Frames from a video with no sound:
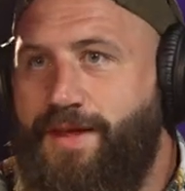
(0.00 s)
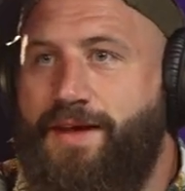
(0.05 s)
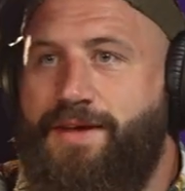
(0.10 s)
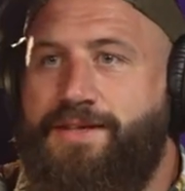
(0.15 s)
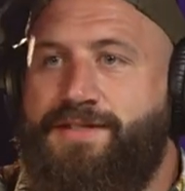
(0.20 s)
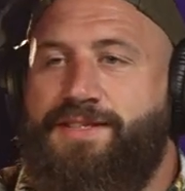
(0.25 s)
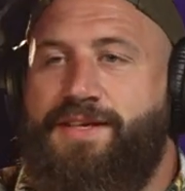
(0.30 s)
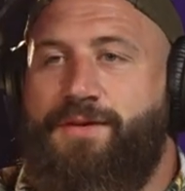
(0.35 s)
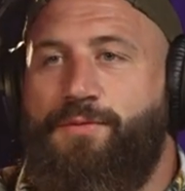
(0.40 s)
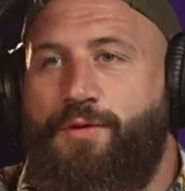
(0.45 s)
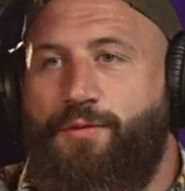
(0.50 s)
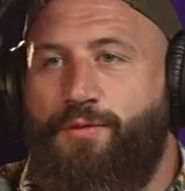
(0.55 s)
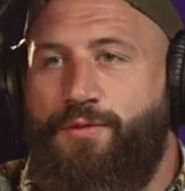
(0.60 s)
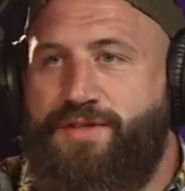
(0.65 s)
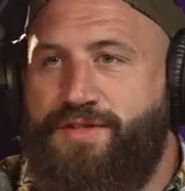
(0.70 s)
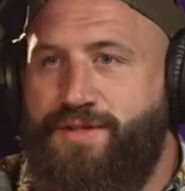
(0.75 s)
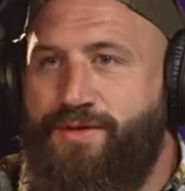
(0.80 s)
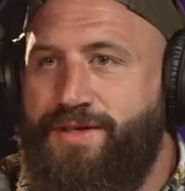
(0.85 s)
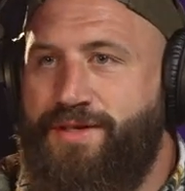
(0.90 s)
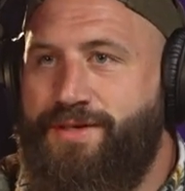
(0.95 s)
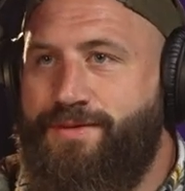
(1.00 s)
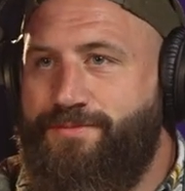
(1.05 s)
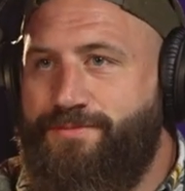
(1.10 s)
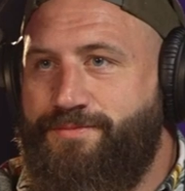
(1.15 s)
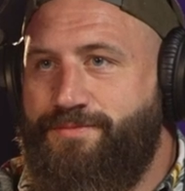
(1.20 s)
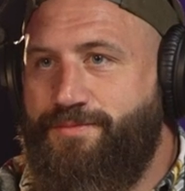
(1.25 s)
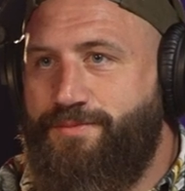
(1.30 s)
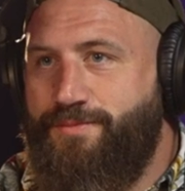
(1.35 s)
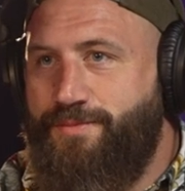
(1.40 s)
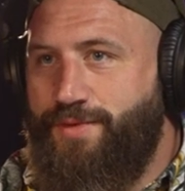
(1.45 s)
I see what we're doing.
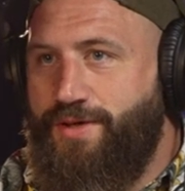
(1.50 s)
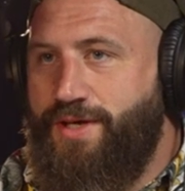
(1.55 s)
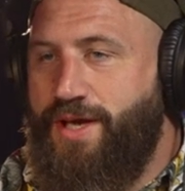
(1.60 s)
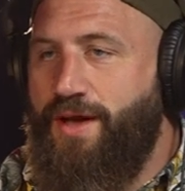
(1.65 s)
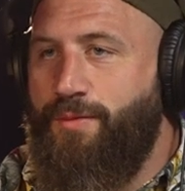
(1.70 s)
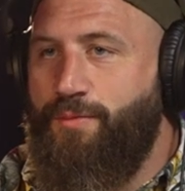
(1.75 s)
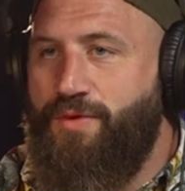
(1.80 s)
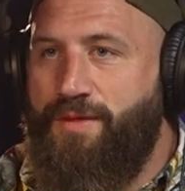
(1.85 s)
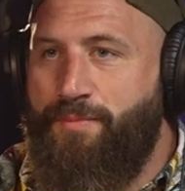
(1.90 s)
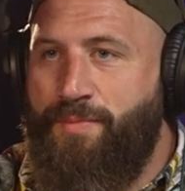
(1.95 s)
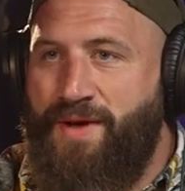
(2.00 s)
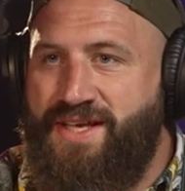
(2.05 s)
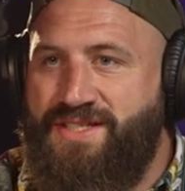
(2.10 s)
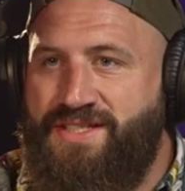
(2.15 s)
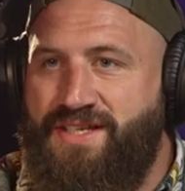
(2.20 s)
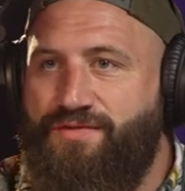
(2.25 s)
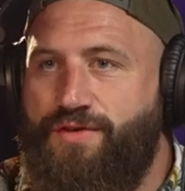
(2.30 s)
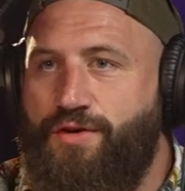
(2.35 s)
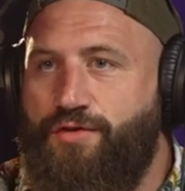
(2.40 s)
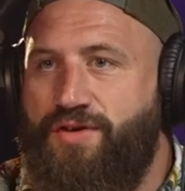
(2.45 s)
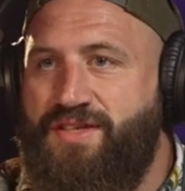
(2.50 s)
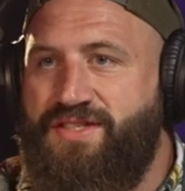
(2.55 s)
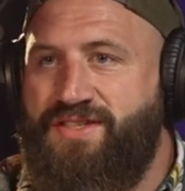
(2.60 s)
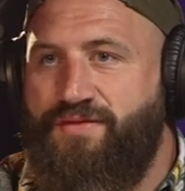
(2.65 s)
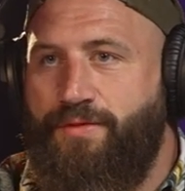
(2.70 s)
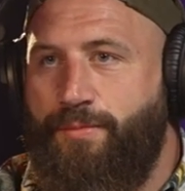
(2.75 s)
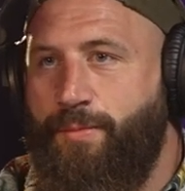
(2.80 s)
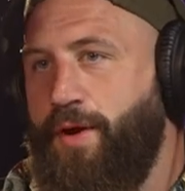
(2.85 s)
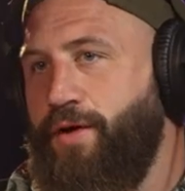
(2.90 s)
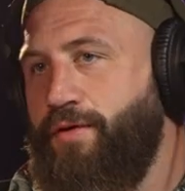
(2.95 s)
We're going with a passive
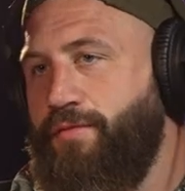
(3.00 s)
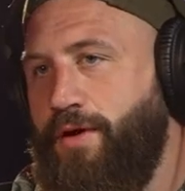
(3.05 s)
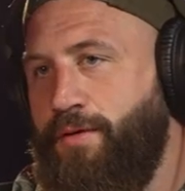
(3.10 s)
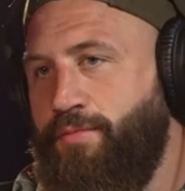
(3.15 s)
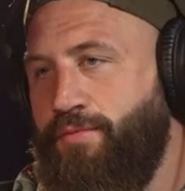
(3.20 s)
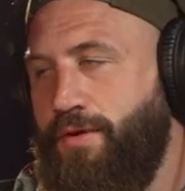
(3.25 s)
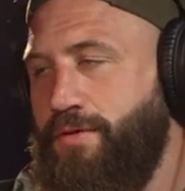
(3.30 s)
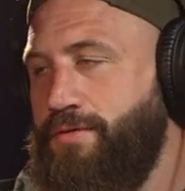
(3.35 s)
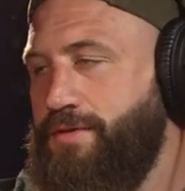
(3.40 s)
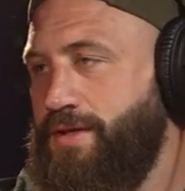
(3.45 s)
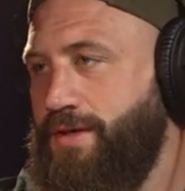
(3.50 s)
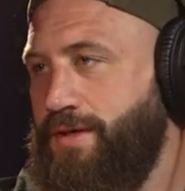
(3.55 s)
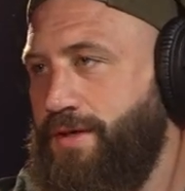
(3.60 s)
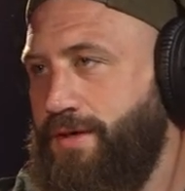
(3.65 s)
aggressive appro approach.